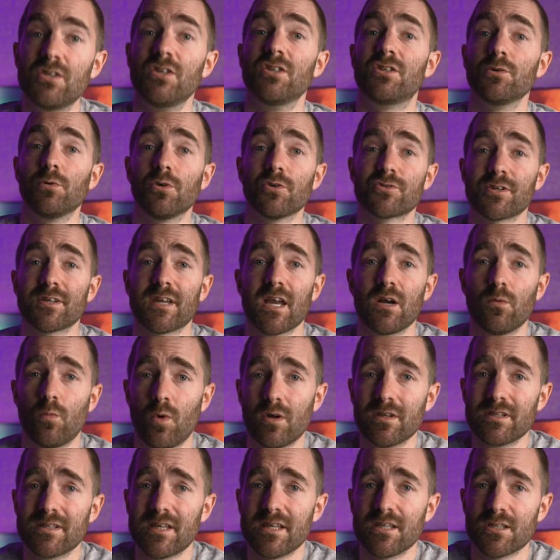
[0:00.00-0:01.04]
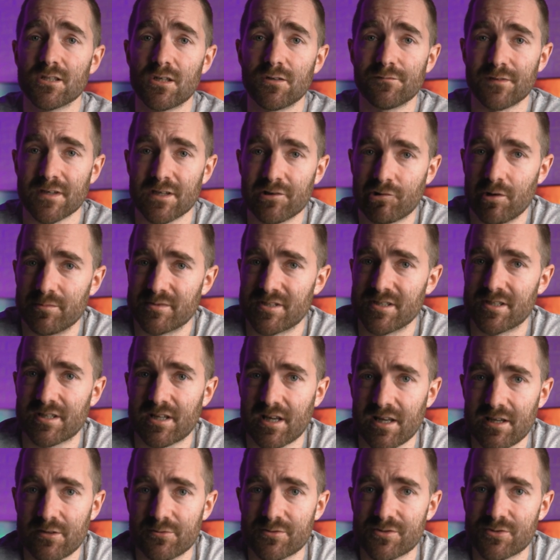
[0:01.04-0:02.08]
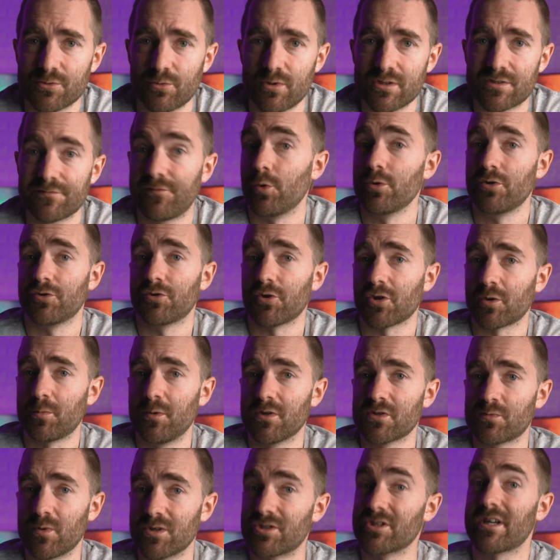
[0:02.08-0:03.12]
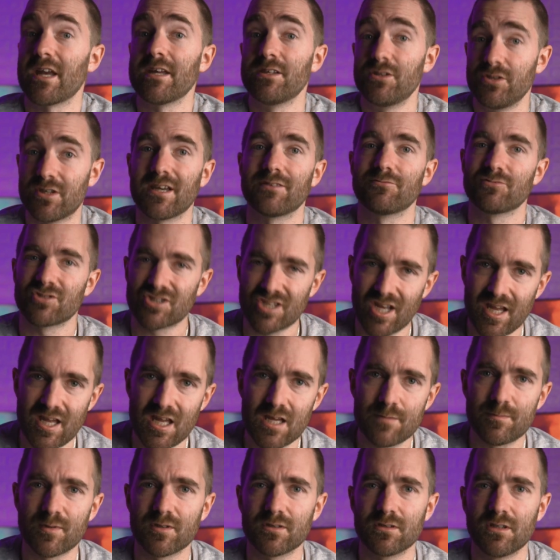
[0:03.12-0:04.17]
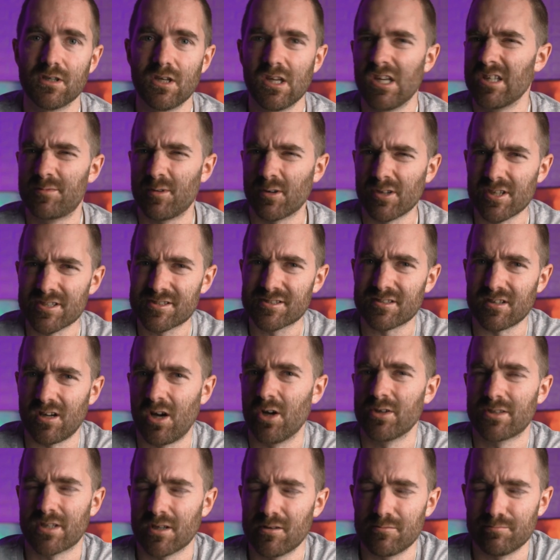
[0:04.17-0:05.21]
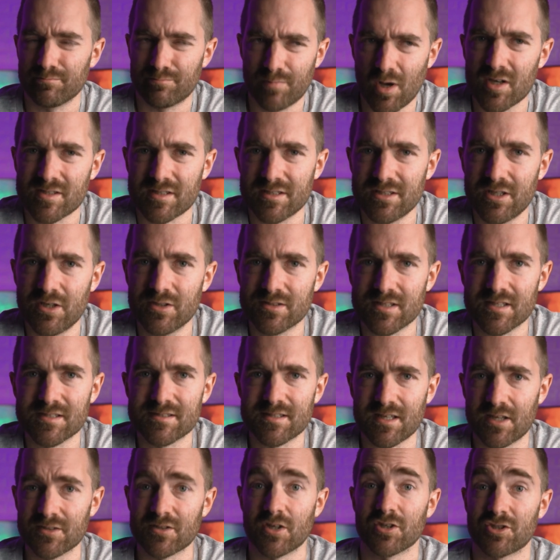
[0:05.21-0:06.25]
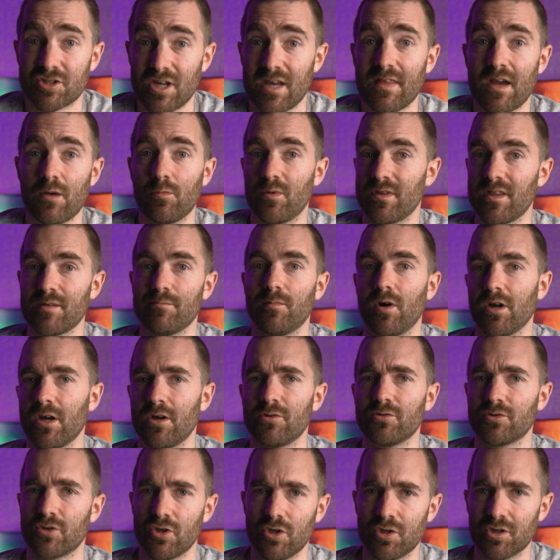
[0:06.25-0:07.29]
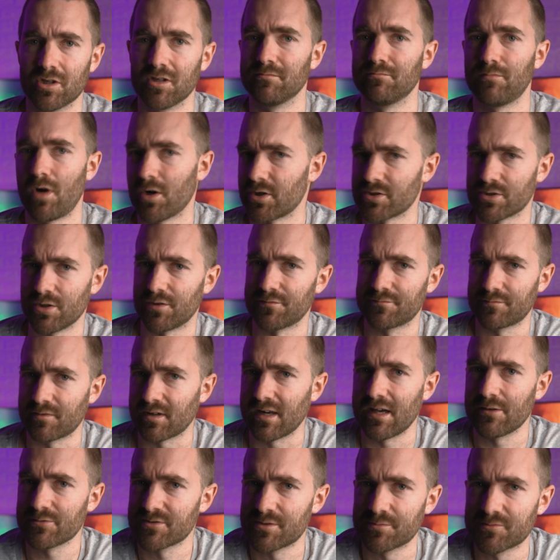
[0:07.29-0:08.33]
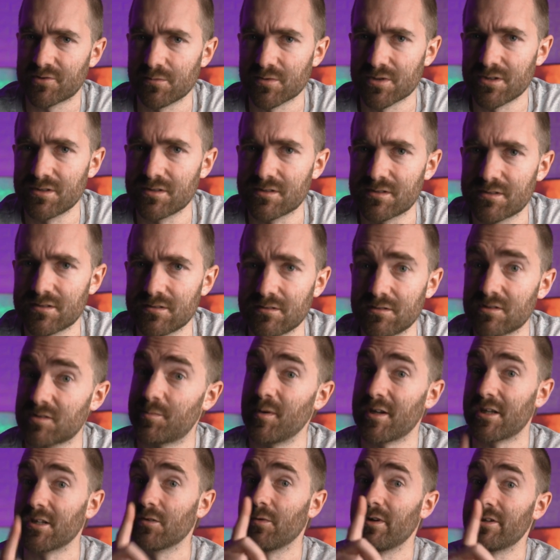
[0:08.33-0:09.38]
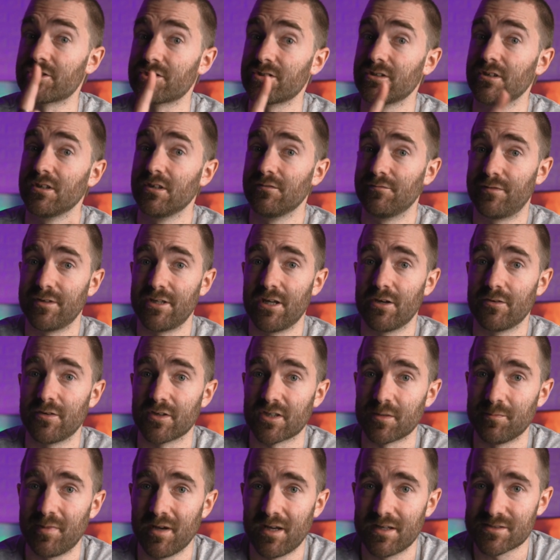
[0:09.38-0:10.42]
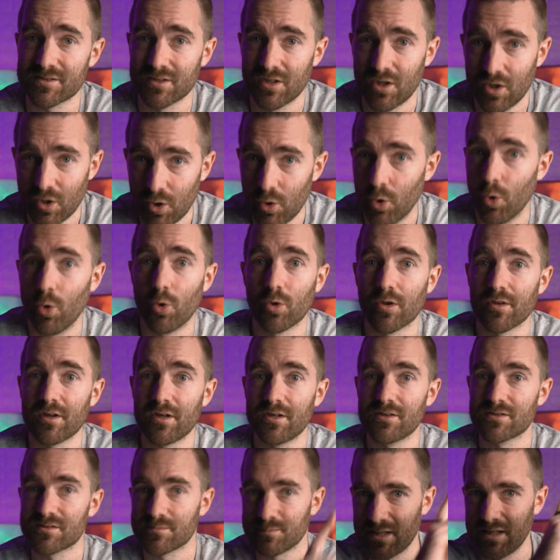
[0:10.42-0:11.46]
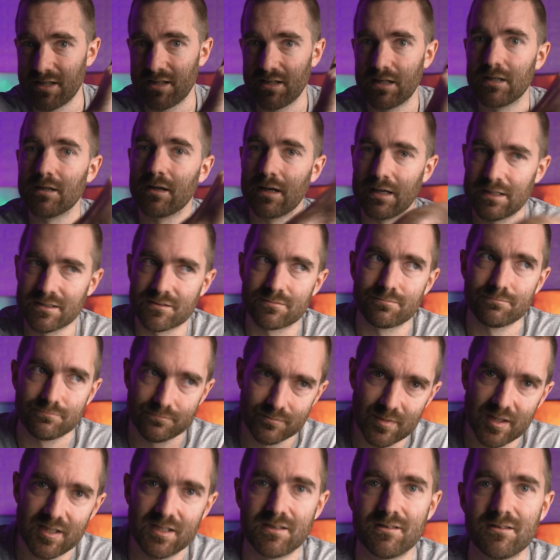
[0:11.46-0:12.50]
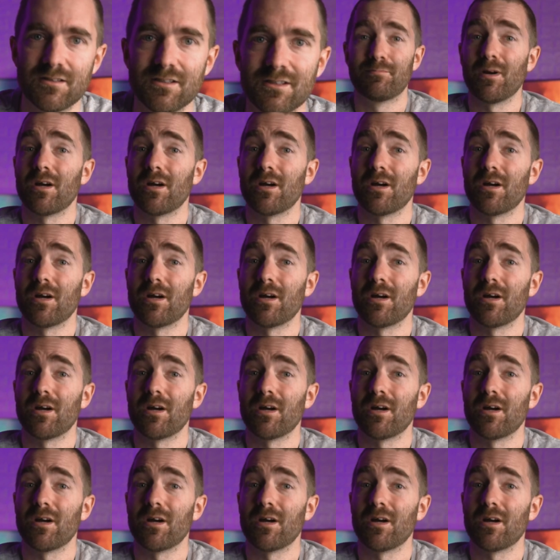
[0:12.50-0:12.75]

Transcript: You do also get one gig of encrypted cloud storage for your documents, which again you can share, but to be honest, I don't personally use this as I share that within my own Google and Microsoft cloud subscriptions. Speaking of which, video that compares all of those here and here.